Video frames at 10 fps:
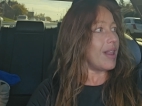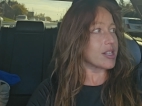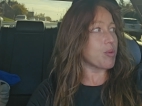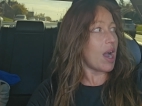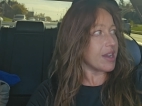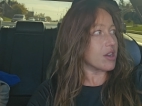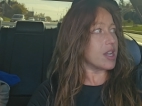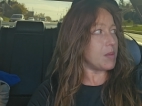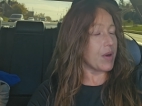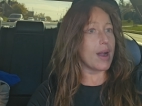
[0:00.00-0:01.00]
That's why you
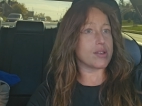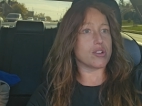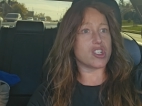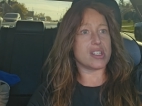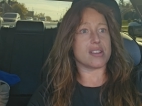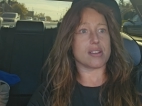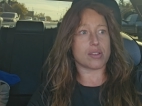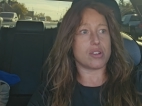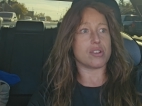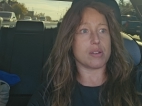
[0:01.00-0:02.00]
keep your eyes on
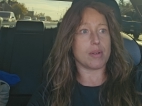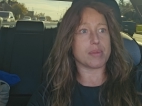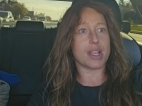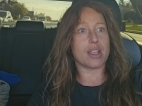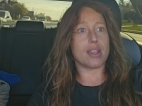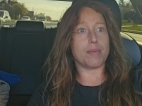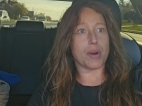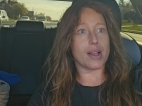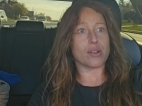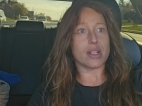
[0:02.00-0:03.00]
Jesus. You see what I'm saying? Keep
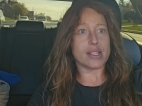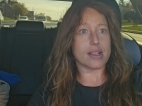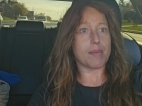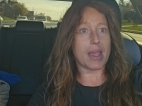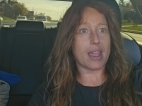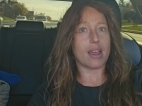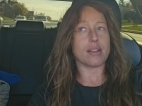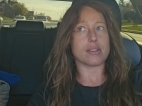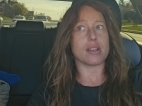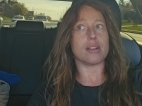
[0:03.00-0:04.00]
your eyes on his
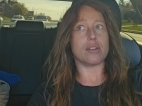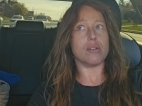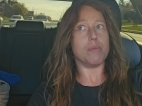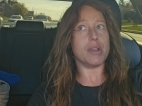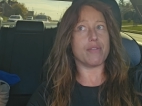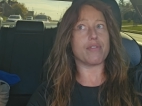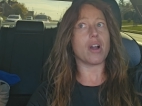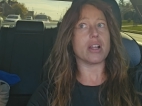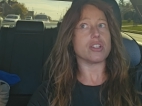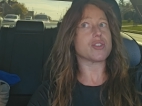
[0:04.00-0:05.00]
commands and you'll be
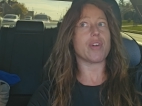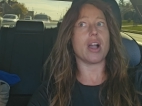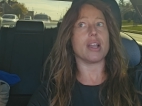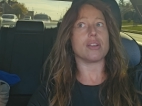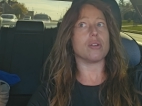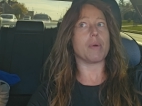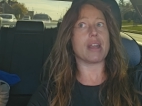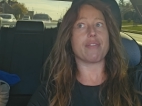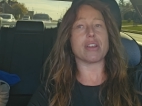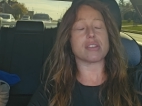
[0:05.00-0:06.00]
fi just fine. You'll
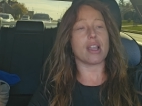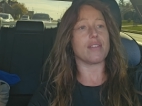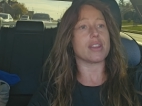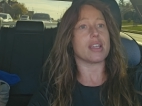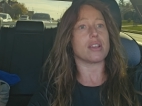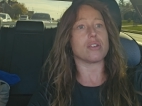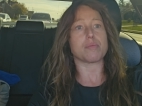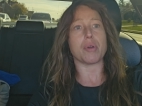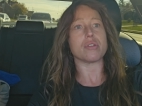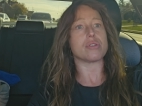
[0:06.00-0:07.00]
manifest everything you're
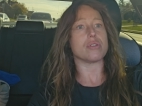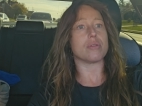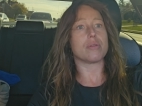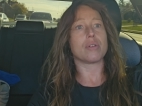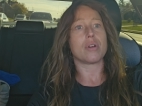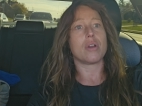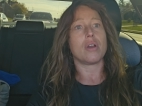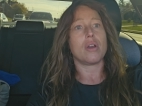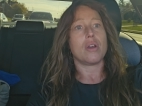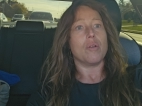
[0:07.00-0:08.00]
supposed to.
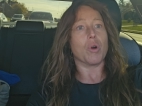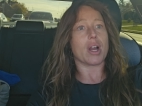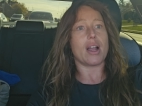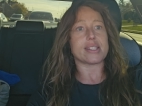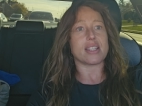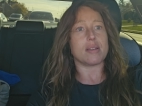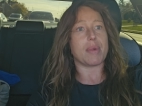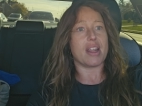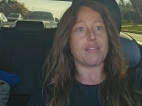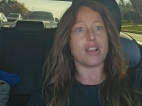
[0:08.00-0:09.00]
We're constantly
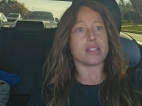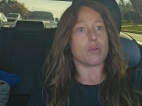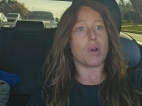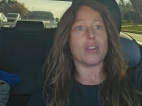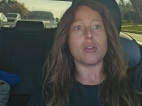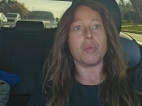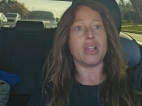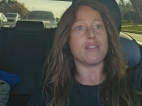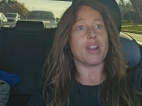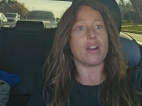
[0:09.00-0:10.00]
manifesting, whether you
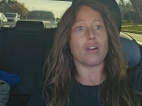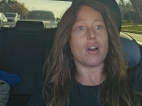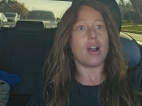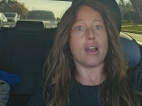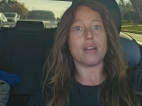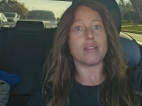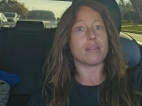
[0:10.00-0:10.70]
believe in it or not.